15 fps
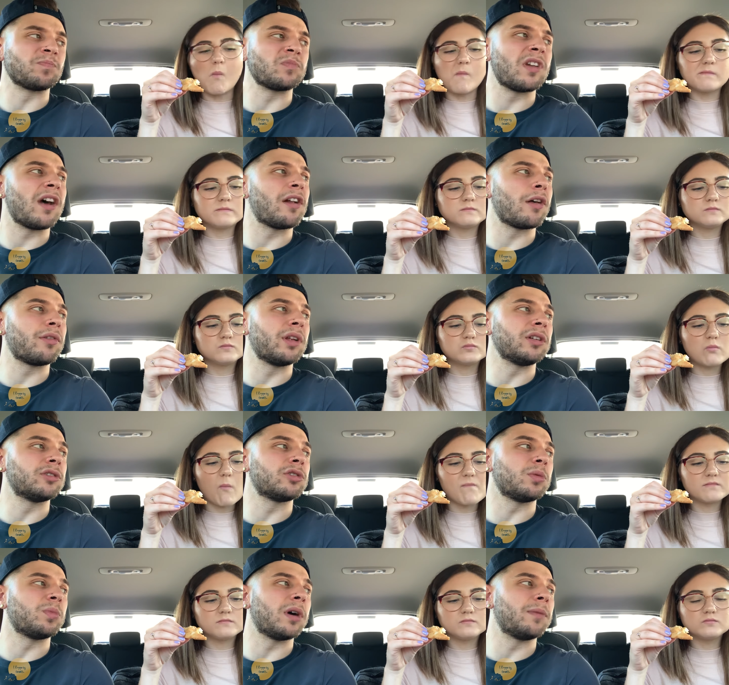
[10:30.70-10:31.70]
Speaker 1: Yeah, I don't think
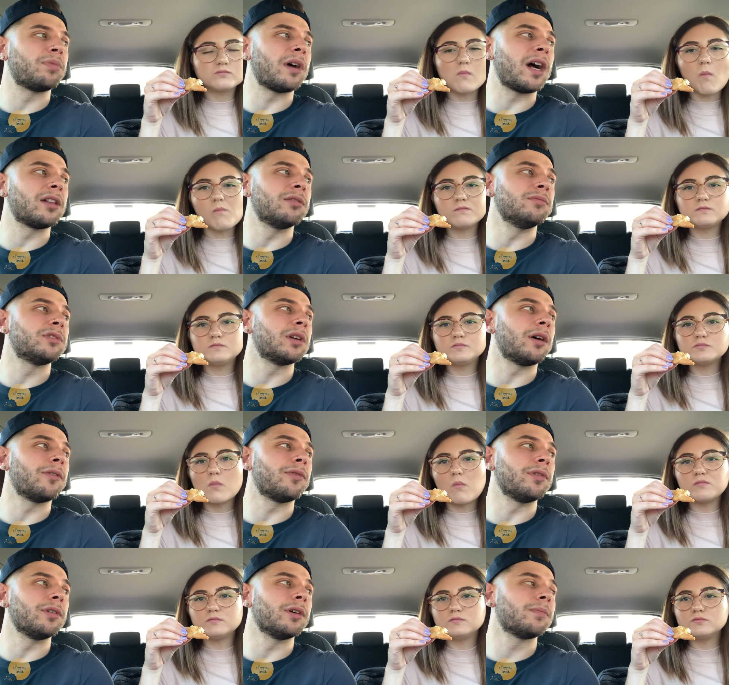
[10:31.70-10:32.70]
Subway pride
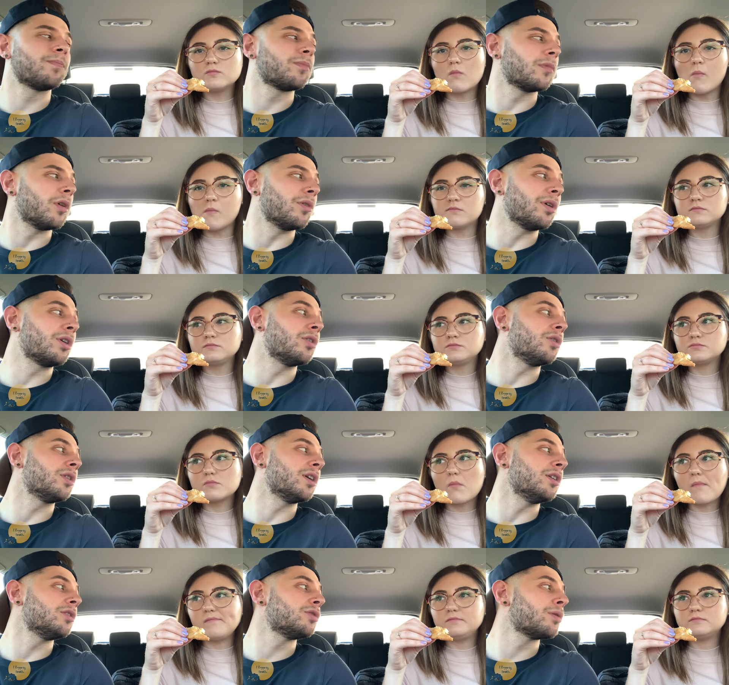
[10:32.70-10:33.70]
themselves on their on their
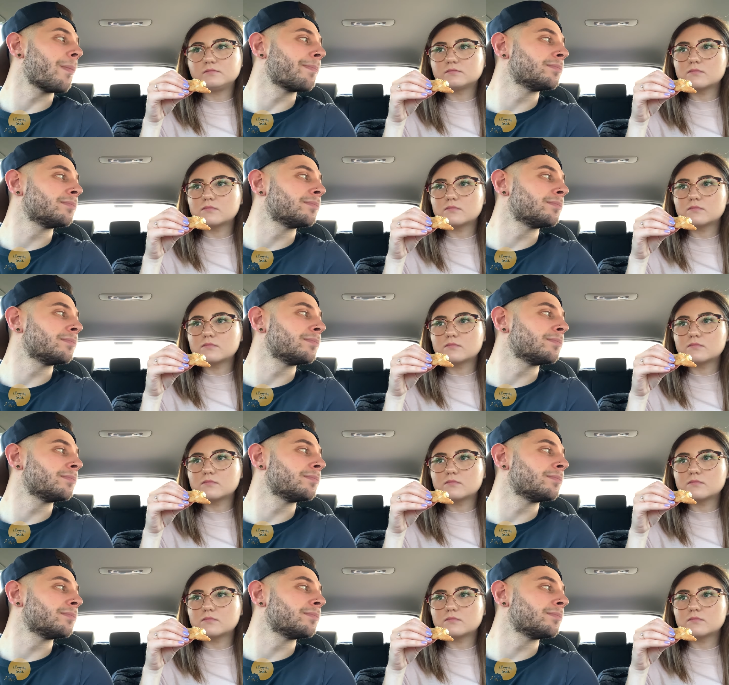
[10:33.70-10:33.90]
cookies.